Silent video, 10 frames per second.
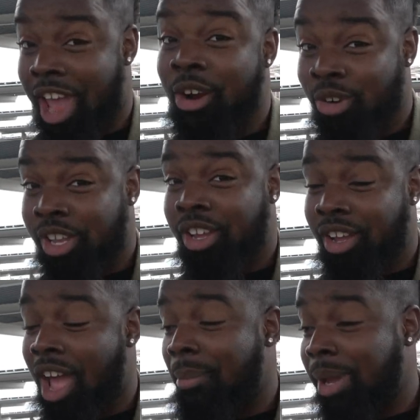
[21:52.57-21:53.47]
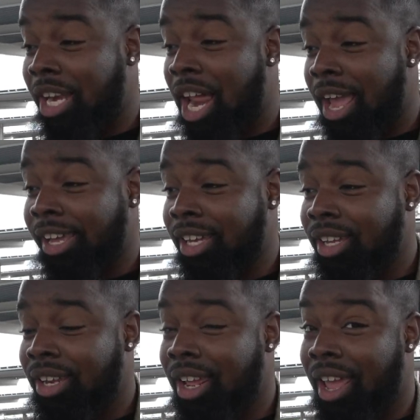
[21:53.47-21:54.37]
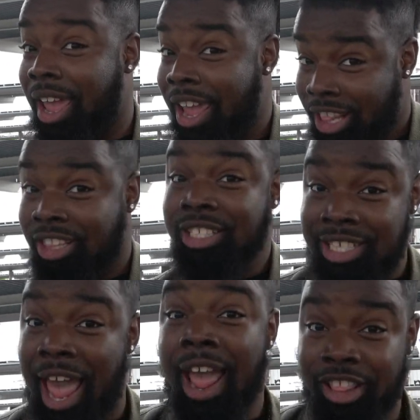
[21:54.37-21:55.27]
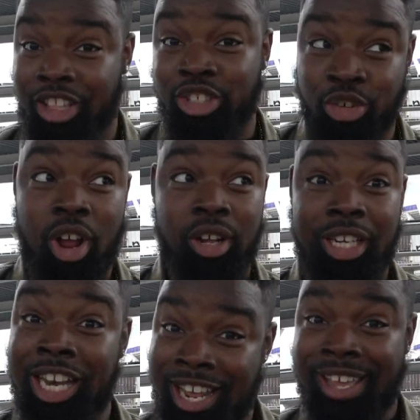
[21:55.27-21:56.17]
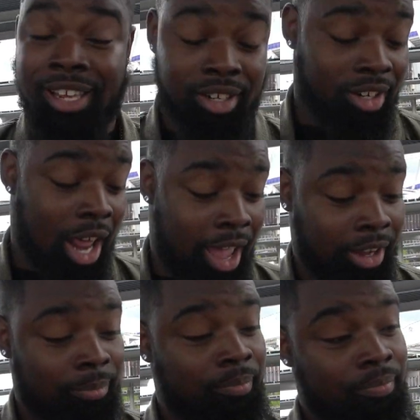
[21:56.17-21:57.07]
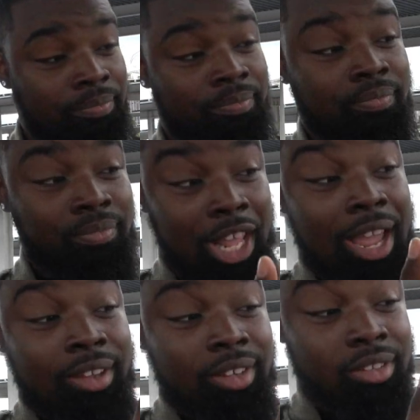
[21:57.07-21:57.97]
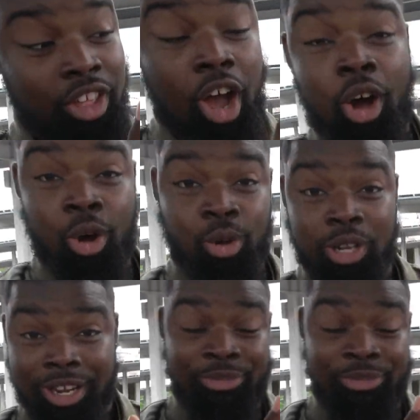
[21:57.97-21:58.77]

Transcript: area. I mean like inside the trunk lid. Like like the hole. It